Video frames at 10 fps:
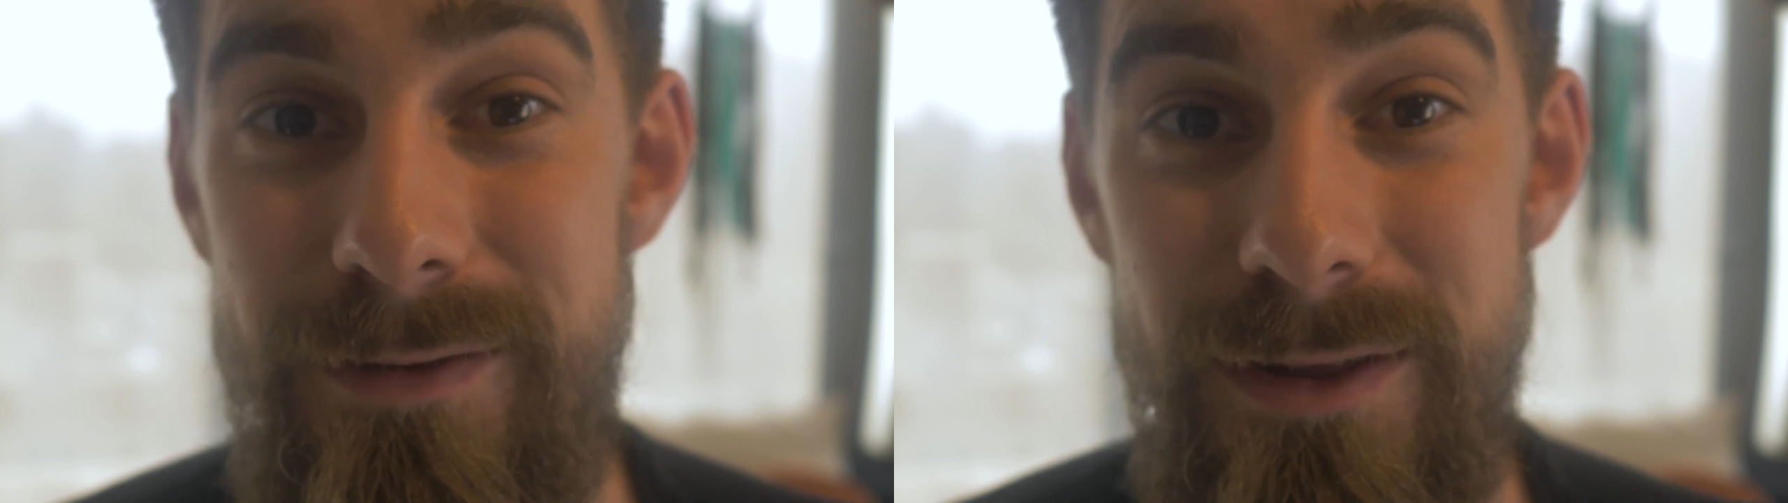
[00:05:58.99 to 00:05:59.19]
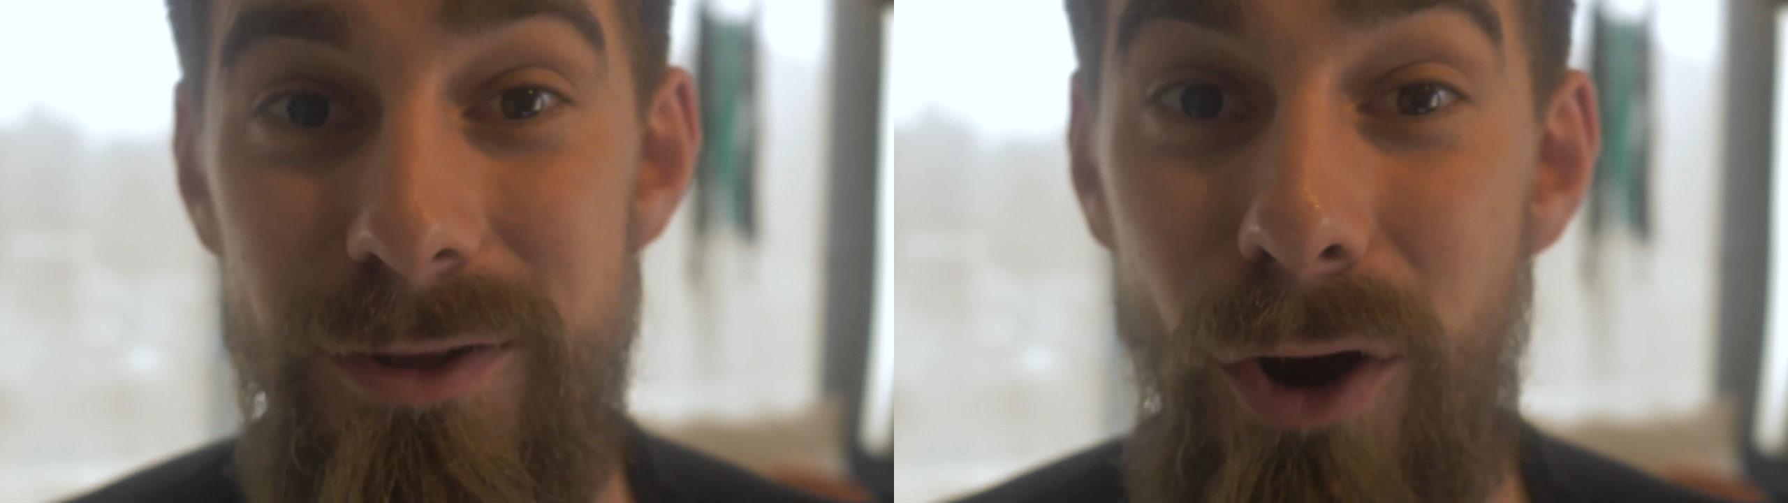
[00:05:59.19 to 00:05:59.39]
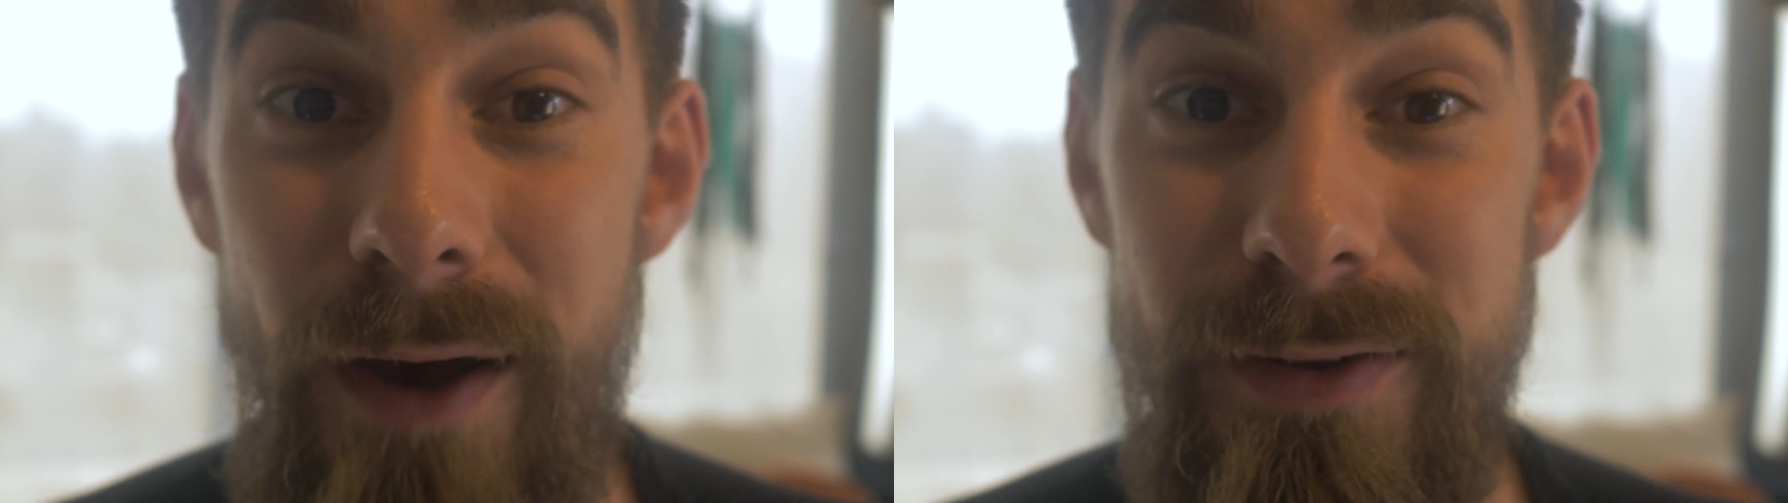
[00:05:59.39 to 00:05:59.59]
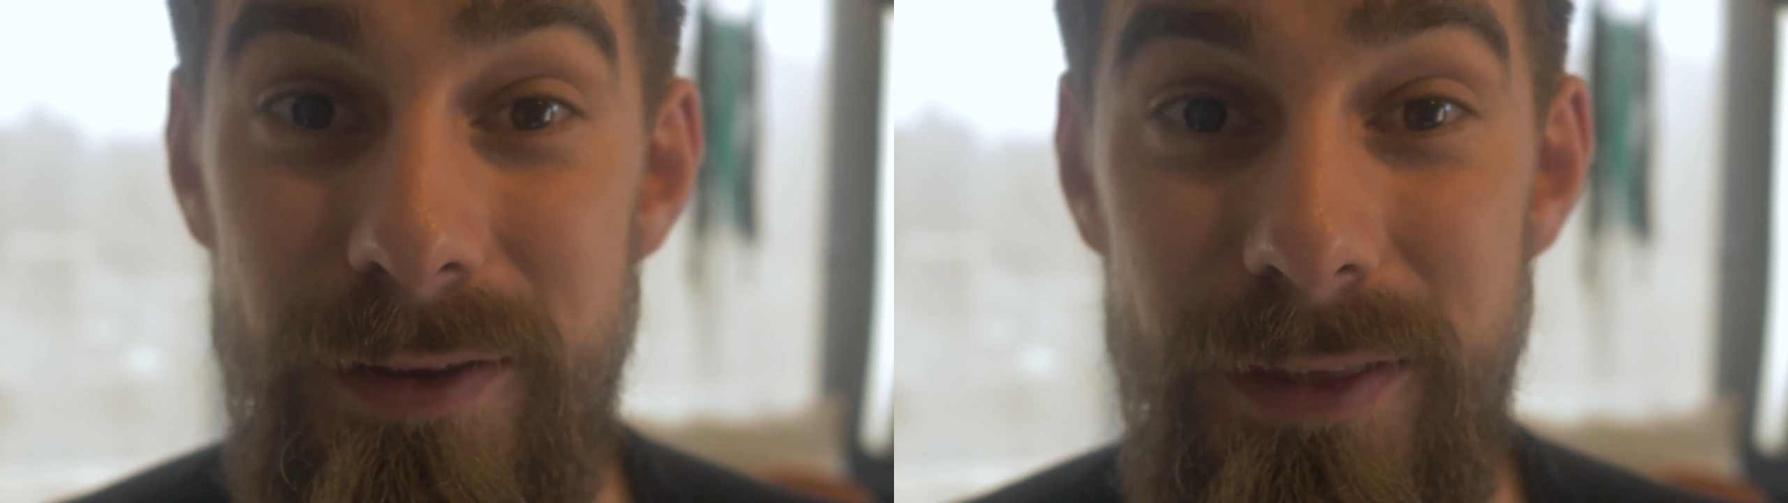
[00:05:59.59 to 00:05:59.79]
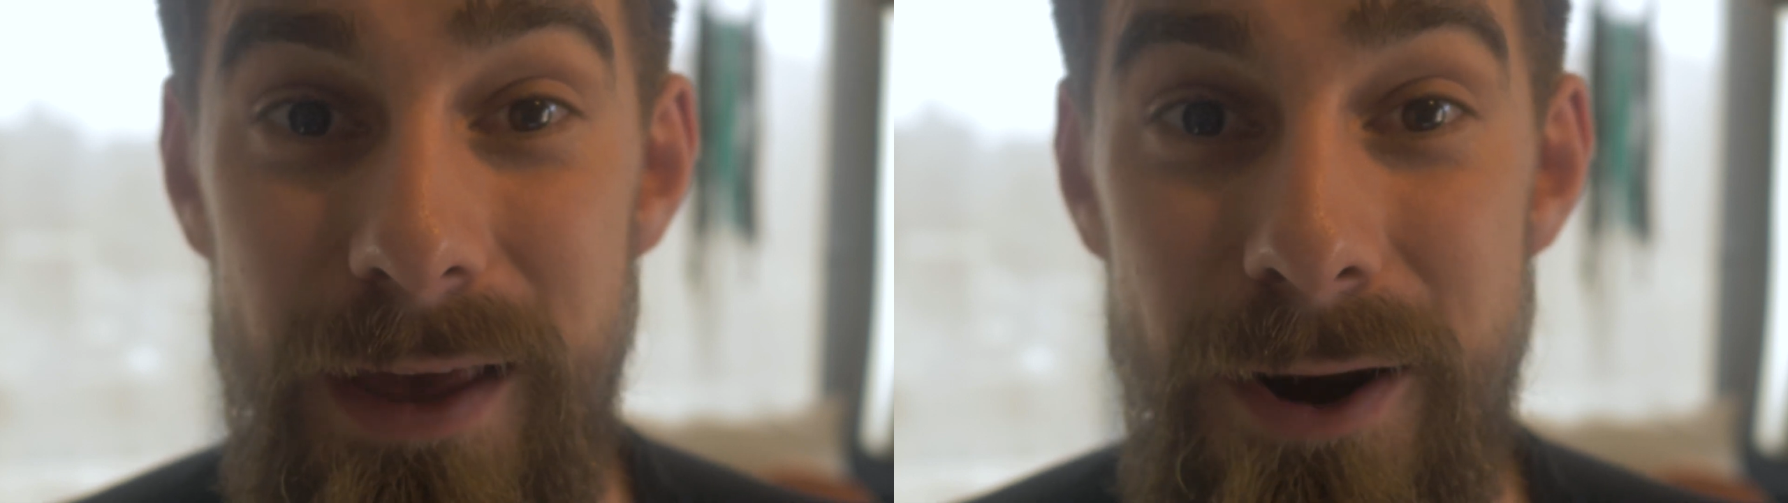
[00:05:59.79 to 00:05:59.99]
just dive
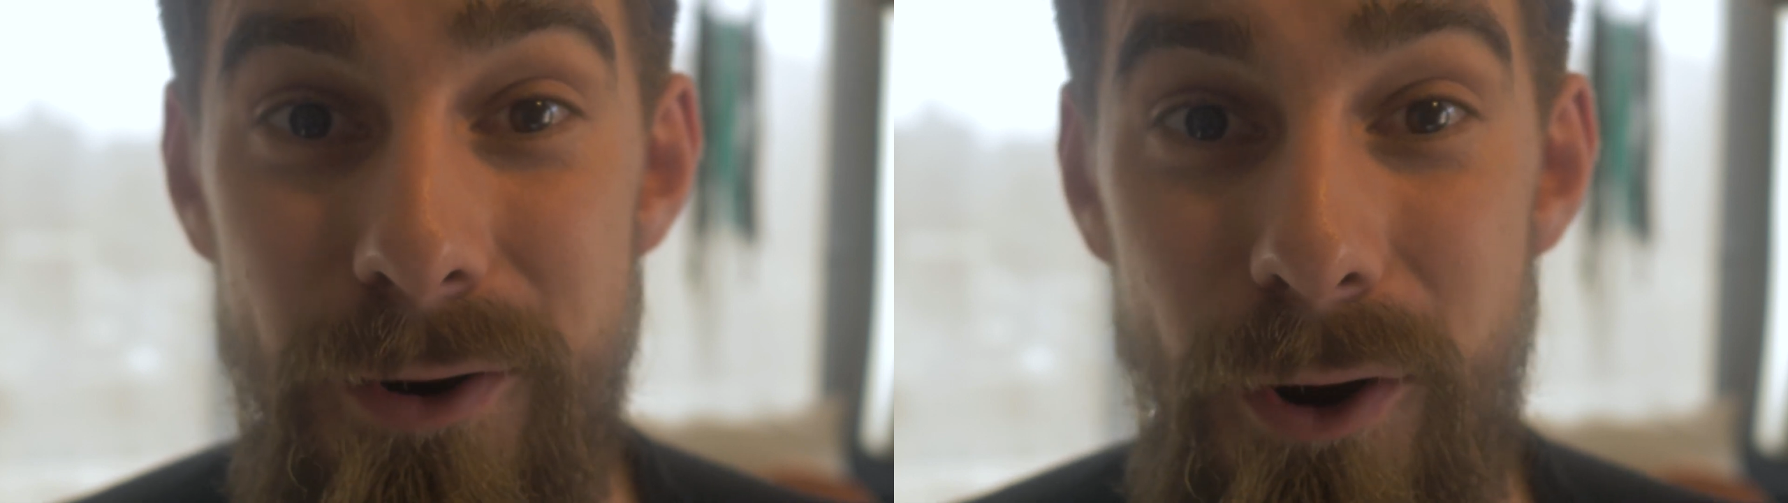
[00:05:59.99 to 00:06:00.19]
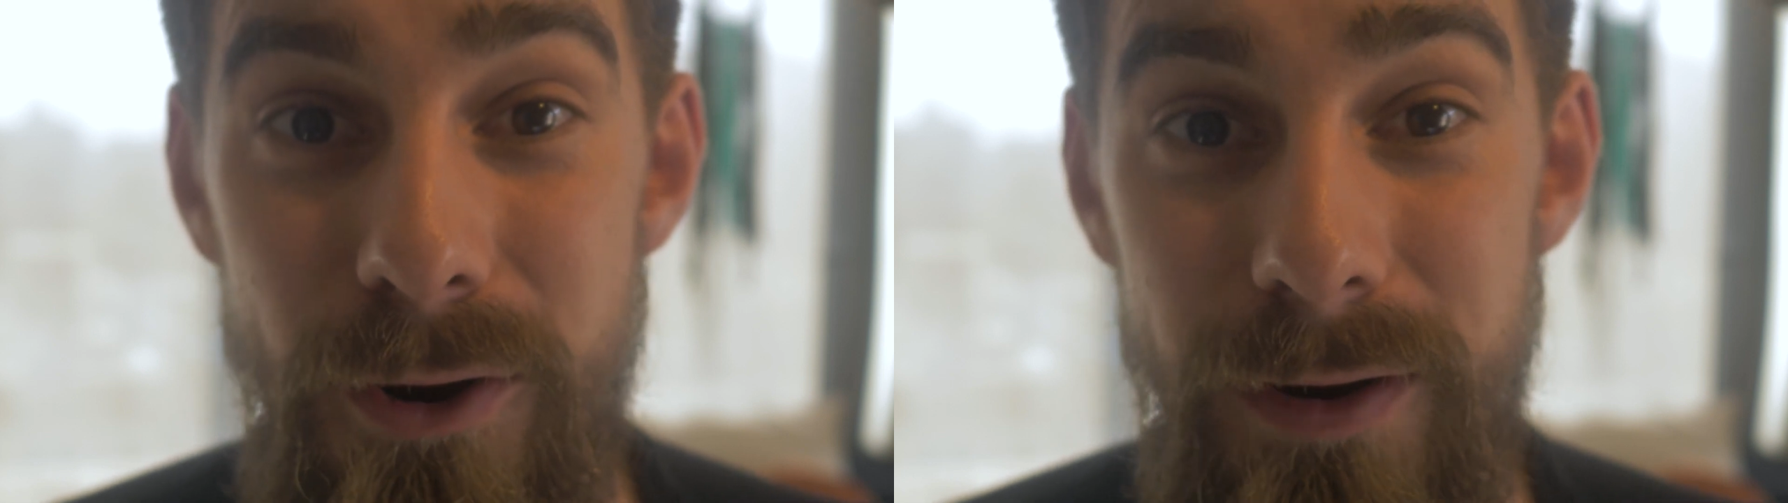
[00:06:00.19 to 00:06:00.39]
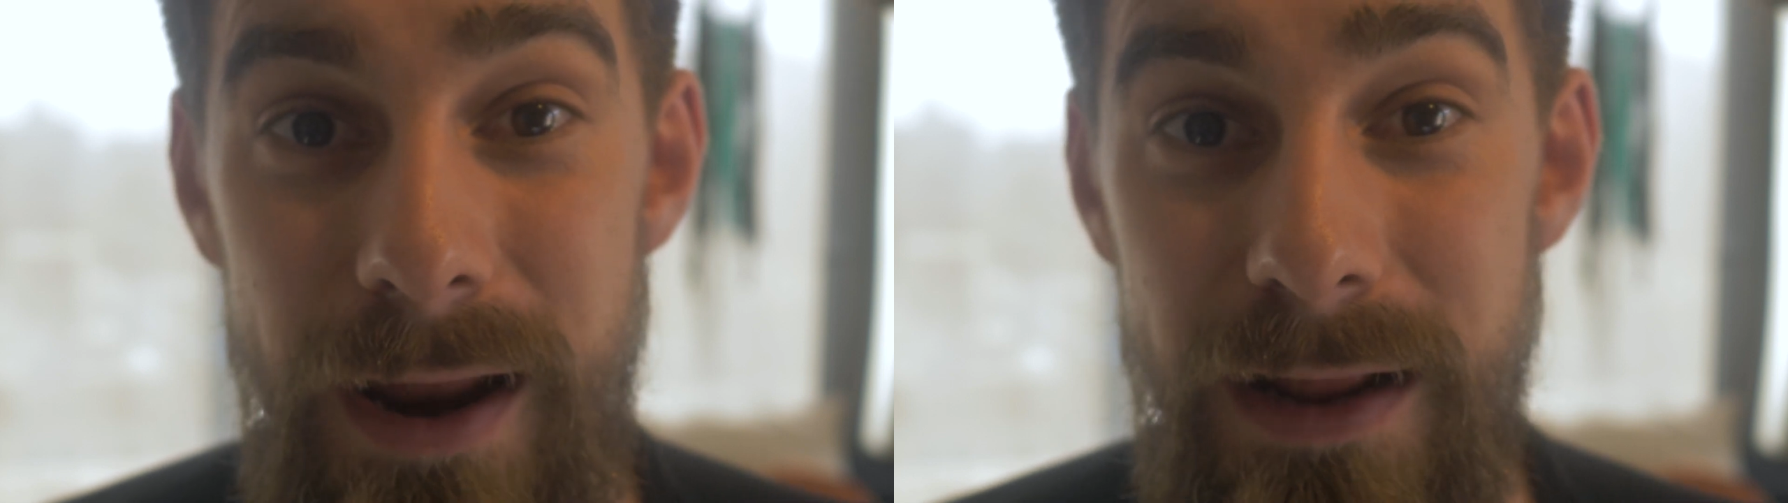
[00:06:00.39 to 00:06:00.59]
into the unknown